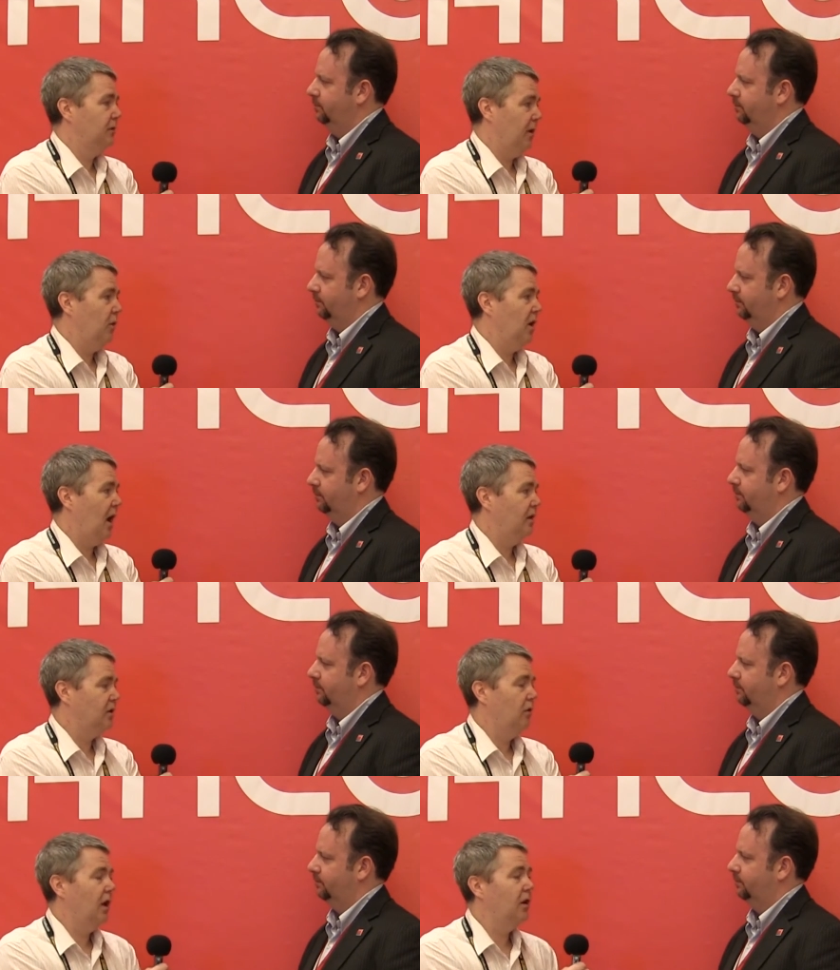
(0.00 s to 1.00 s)
Speaker 1: of MDA.
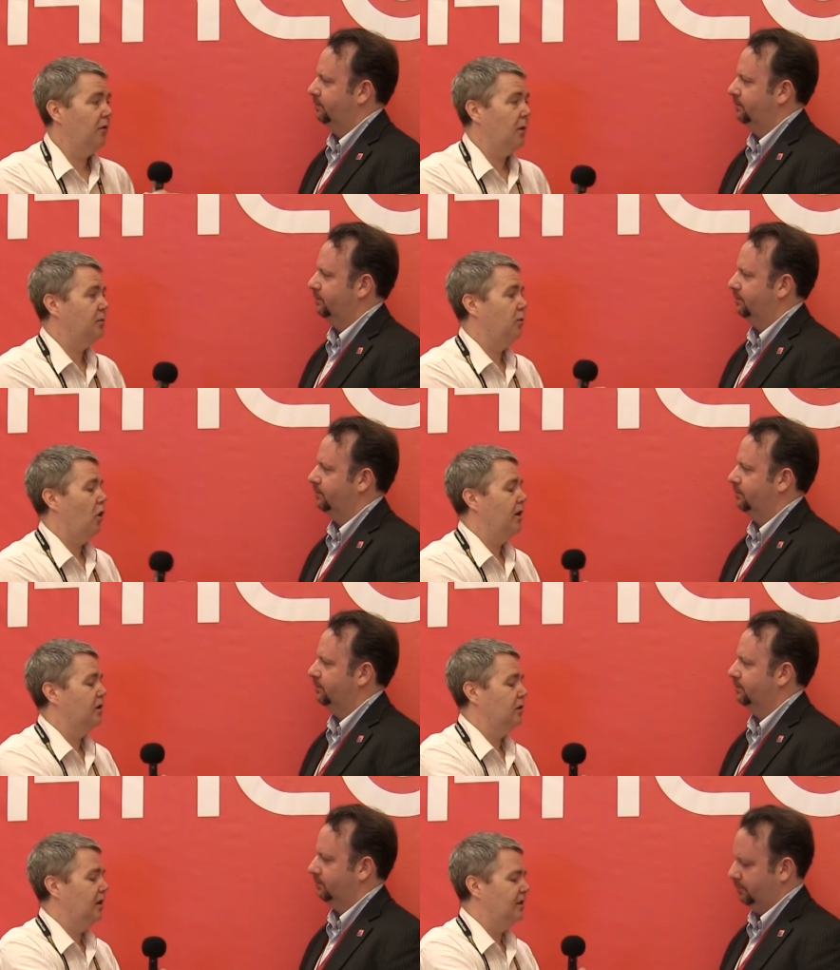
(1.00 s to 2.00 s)
So thank you very much, Brian.
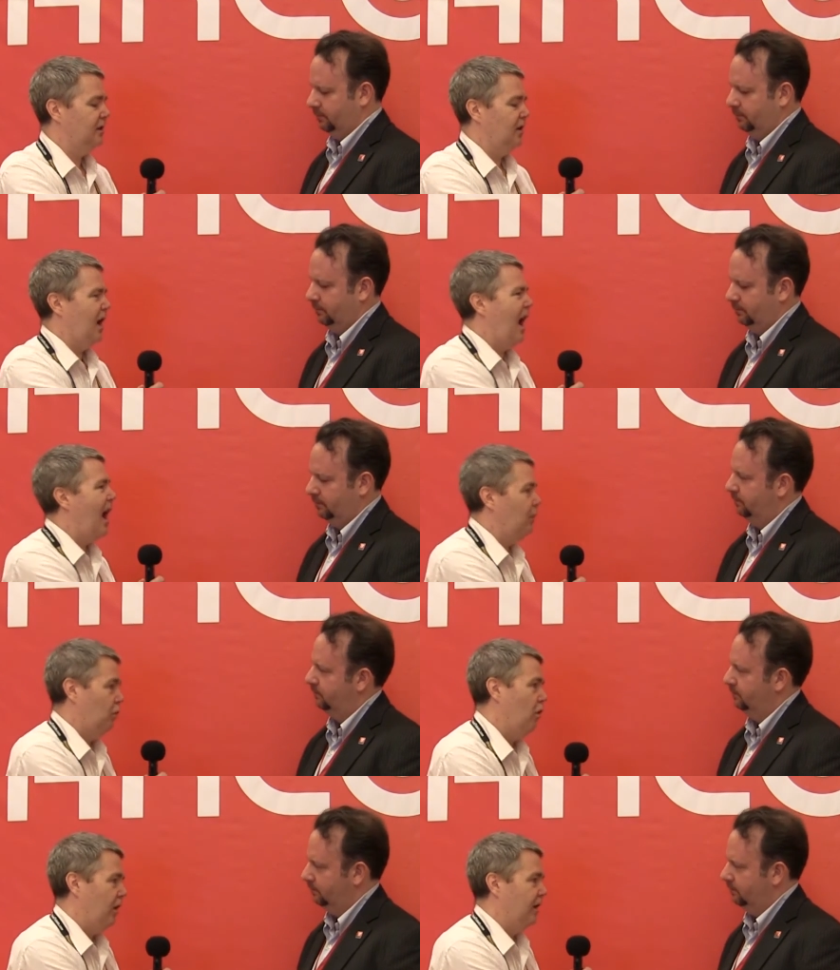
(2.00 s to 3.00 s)
It's, it's hard
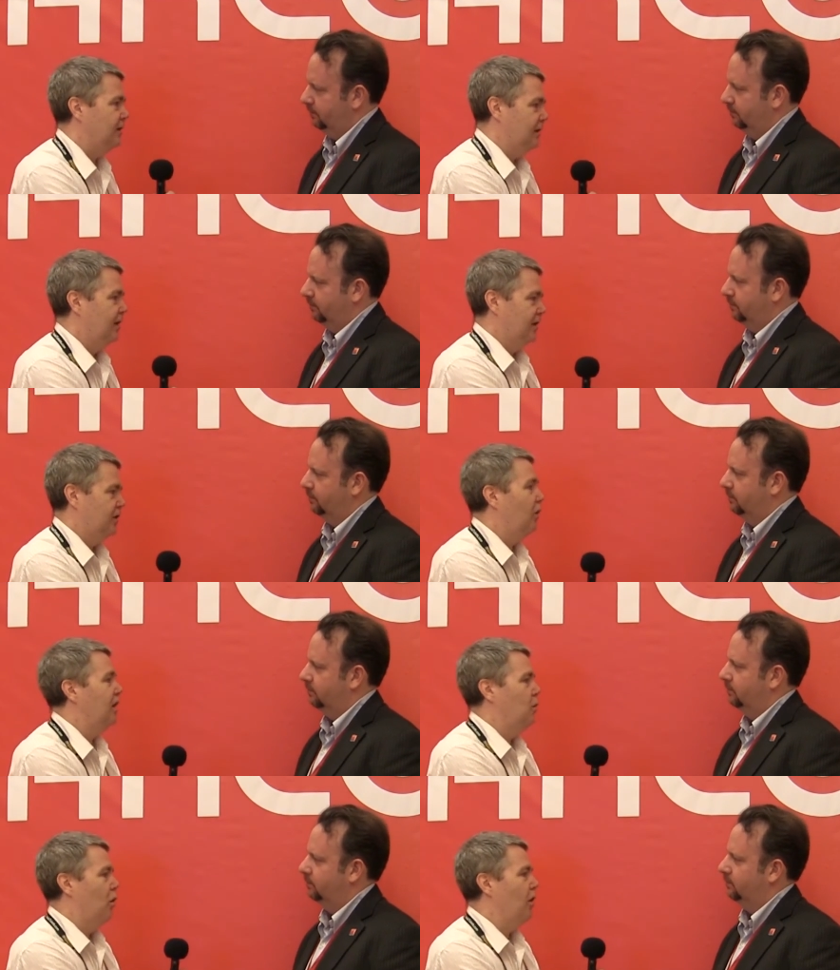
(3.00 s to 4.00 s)
work. It's
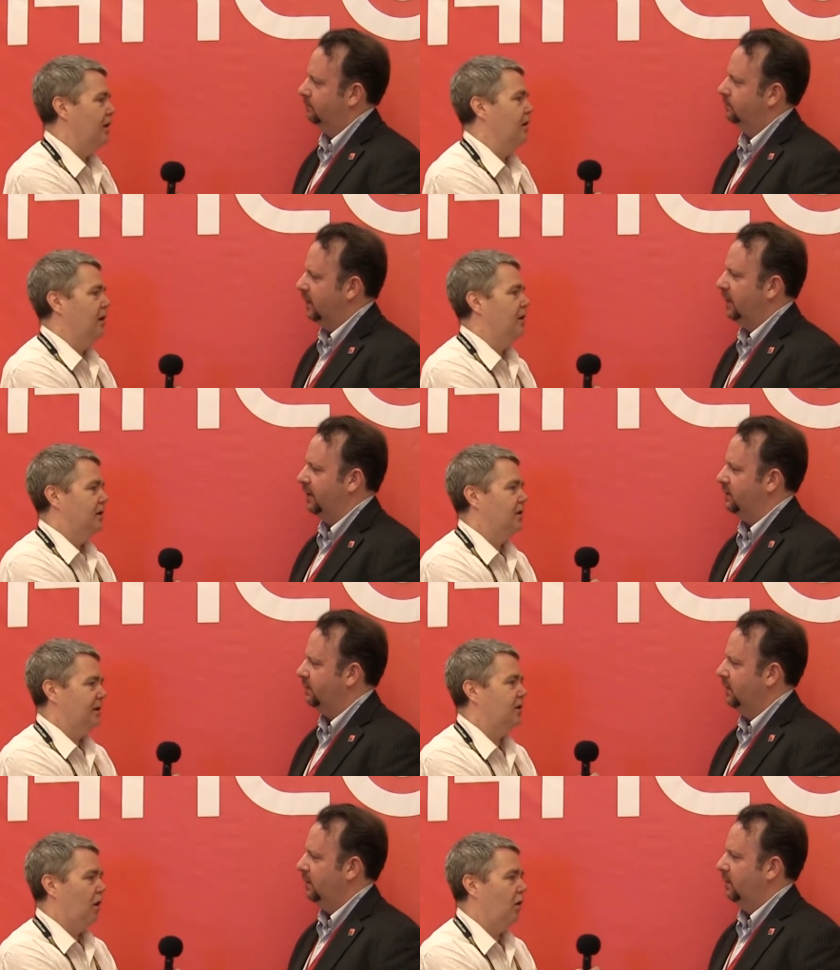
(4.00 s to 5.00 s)
sloggy work. It is.
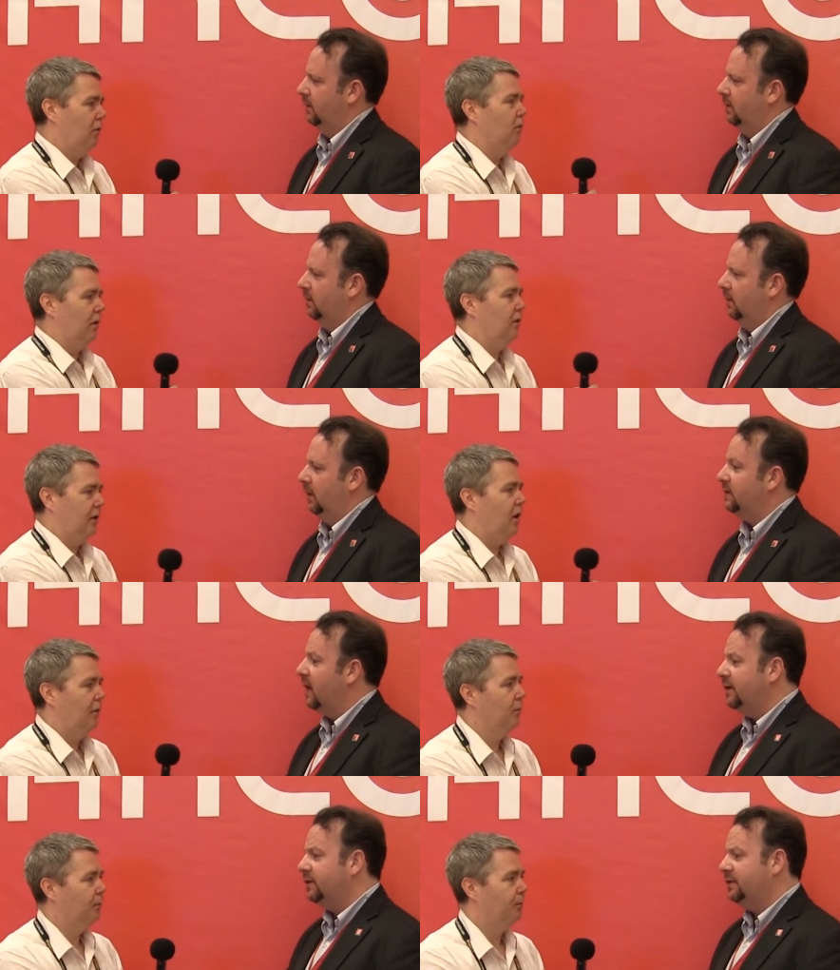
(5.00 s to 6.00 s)
So and it's know,
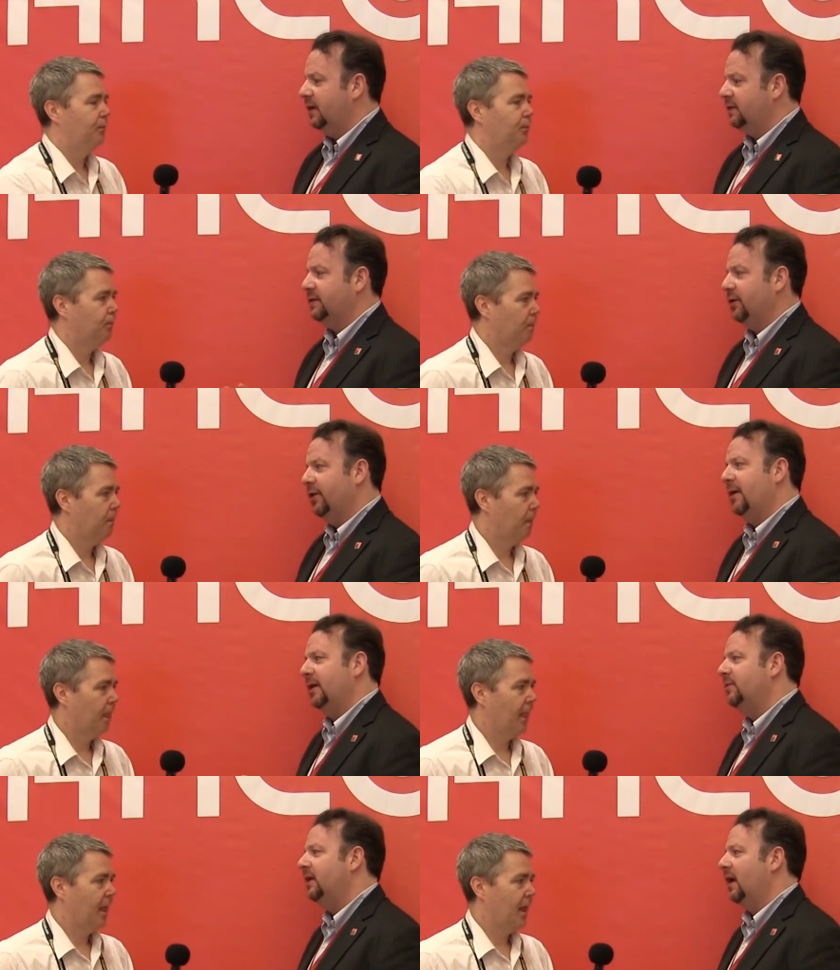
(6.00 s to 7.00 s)
not
Speaker 2: just necessarily about
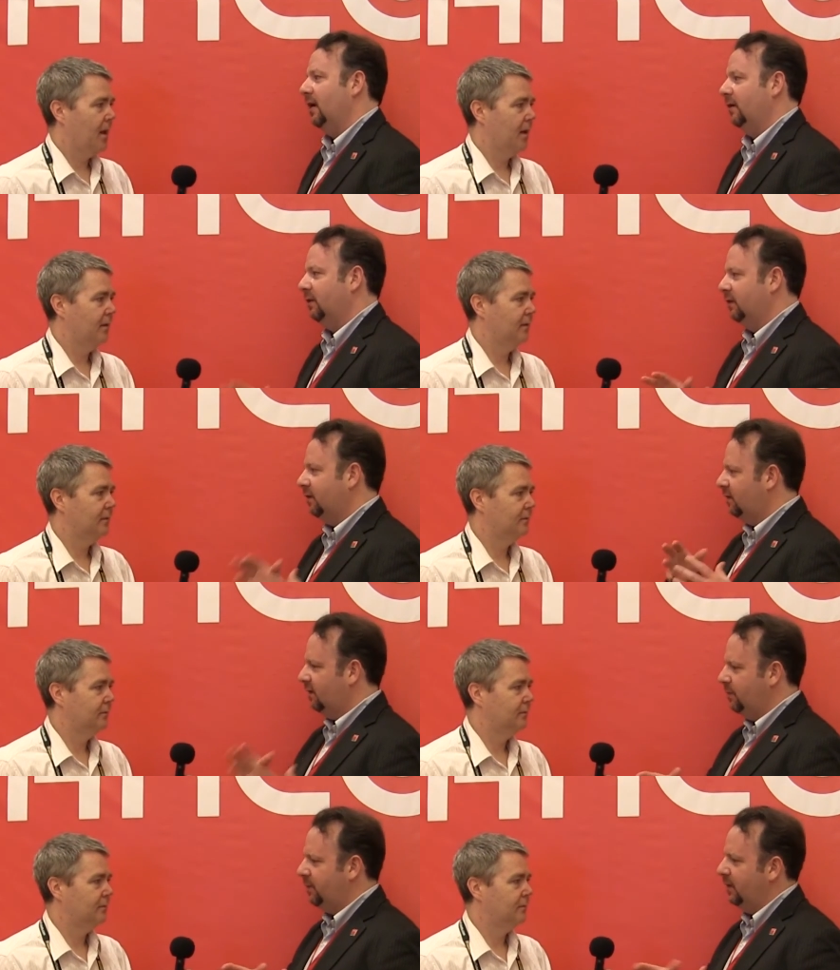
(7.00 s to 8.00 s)
MDA. It's, it's a
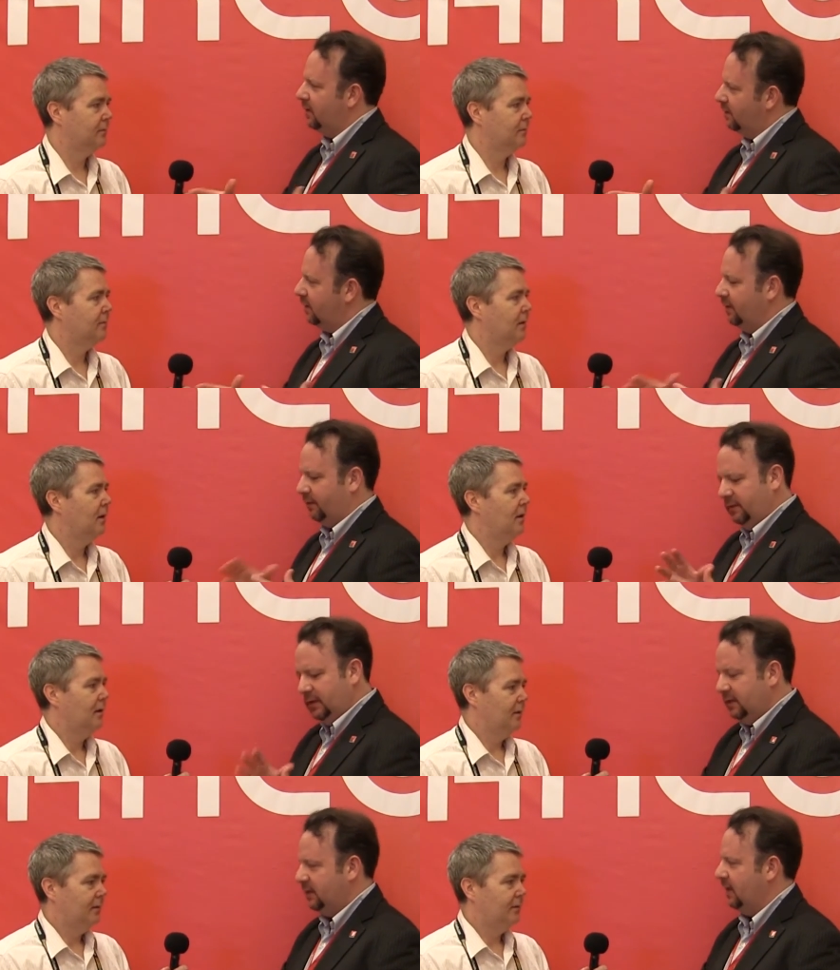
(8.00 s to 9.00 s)
SMPTE,
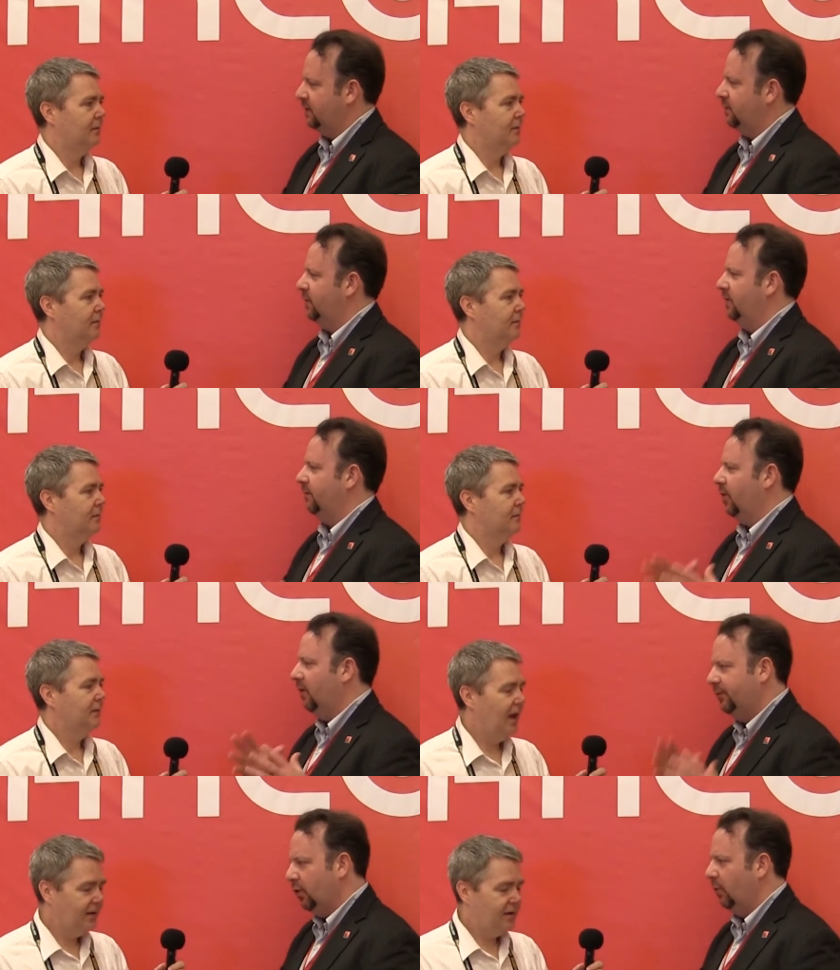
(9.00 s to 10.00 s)
DTS has been
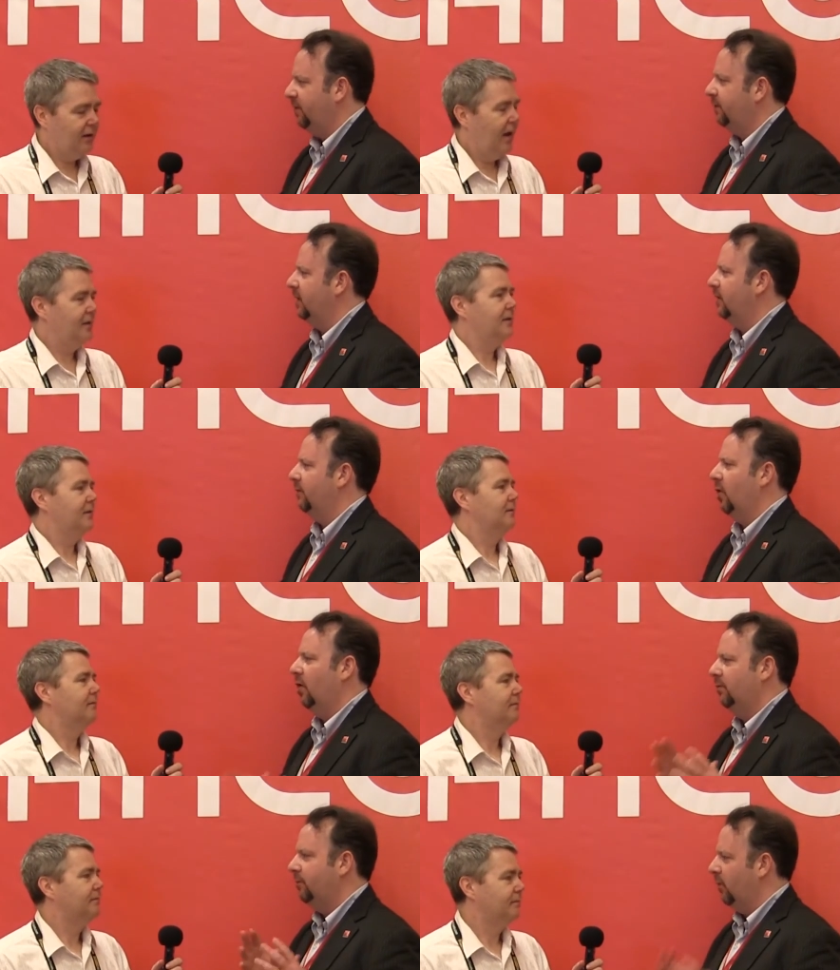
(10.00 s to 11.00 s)
involved, yes, Dolby's yes. been
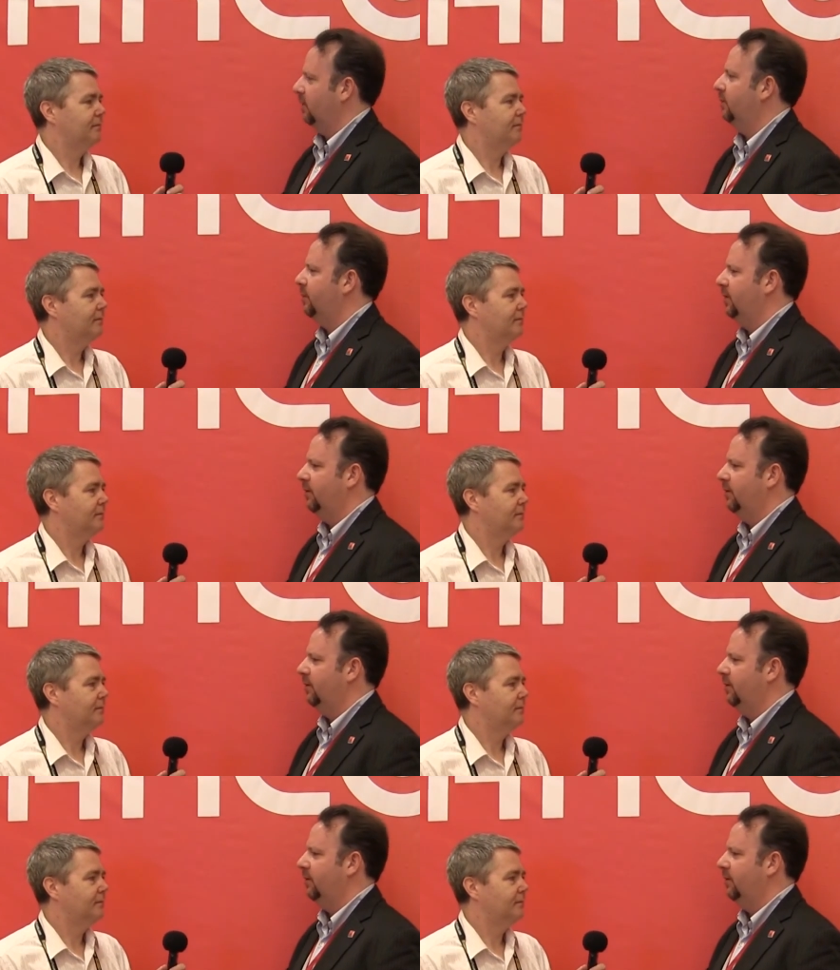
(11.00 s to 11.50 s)
involved, Barco's been